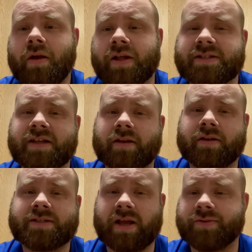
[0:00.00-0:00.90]
That
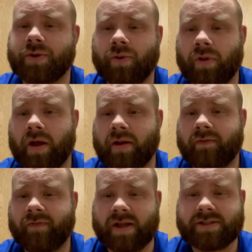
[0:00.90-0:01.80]
sounds a whole
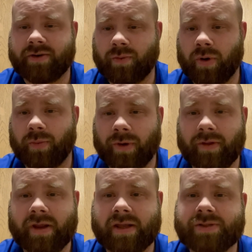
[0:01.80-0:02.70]
lot fancier than what it
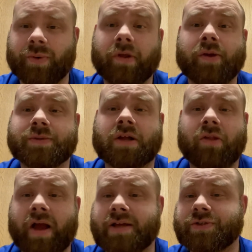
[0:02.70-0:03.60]
really is. Really, it was a
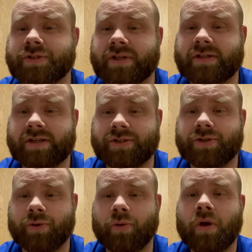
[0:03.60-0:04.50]
class just to teach
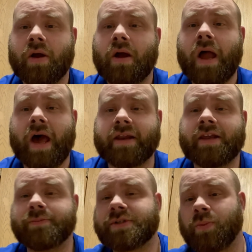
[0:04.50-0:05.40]
you how to
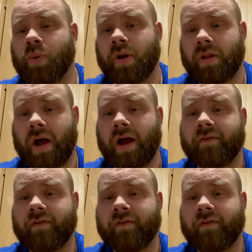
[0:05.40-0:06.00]
keep someone alive